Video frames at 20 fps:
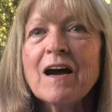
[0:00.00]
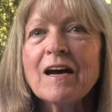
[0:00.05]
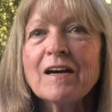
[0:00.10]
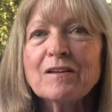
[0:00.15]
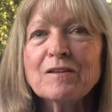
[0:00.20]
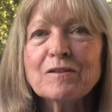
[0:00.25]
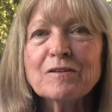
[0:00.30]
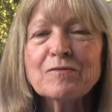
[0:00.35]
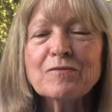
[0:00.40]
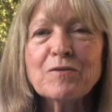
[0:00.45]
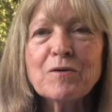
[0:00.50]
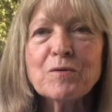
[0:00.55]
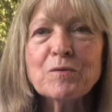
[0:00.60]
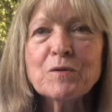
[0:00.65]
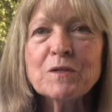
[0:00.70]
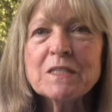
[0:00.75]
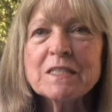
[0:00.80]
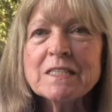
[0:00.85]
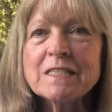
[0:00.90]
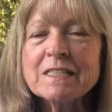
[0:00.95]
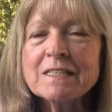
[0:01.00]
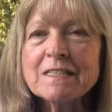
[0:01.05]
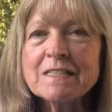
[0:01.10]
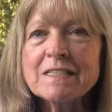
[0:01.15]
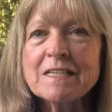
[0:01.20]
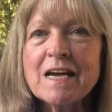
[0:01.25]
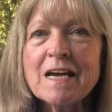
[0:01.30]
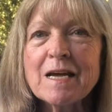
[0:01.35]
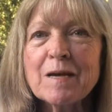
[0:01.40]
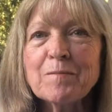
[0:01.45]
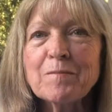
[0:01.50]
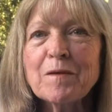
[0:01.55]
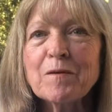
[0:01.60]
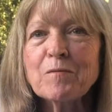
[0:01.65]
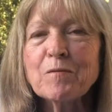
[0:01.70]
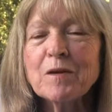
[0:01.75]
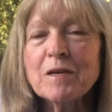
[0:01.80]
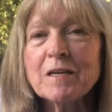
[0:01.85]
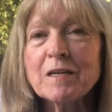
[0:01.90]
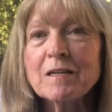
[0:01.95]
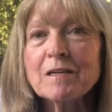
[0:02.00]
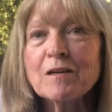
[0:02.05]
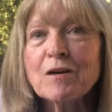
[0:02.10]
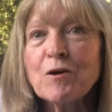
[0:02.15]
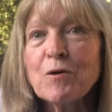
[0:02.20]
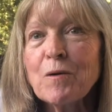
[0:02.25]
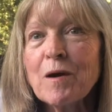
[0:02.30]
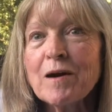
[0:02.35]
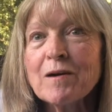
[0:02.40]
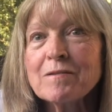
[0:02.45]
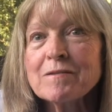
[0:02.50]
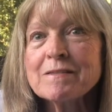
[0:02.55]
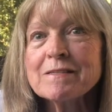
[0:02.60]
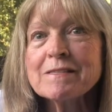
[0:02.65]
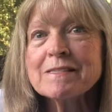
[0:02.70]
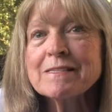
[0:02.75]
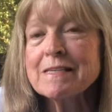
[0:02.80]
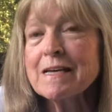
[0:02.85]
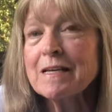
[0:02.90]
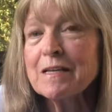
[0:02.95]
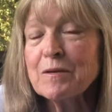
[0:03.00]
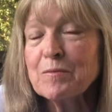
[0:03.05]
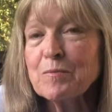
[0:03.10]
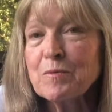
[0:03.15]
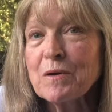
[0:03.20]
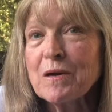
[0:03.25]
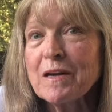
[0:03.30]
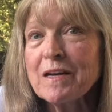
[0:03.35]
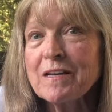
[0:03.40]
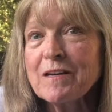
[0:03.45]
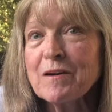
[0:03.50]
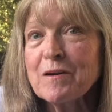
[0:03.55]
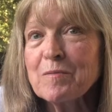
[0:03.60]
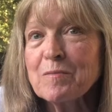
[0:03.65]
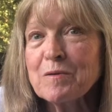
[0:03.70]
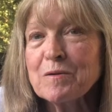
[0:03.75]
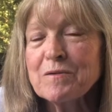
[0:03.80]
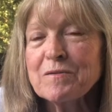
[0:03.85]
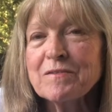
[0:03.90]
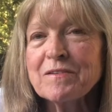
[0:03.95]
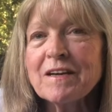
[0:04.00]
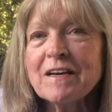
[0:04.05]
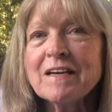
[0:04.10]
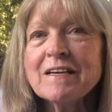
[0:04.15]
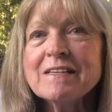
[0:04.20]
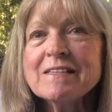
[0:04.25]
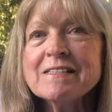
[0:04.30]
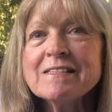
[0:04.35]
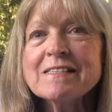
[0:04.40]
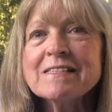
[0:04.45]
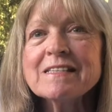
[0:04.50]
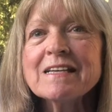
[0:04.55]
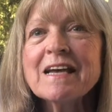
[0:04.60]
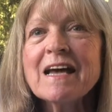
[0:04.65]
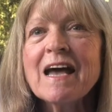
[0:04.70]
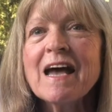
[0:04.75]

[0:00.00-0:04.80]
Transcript: I look forward to the time that we can go out and celebrate our birthdays.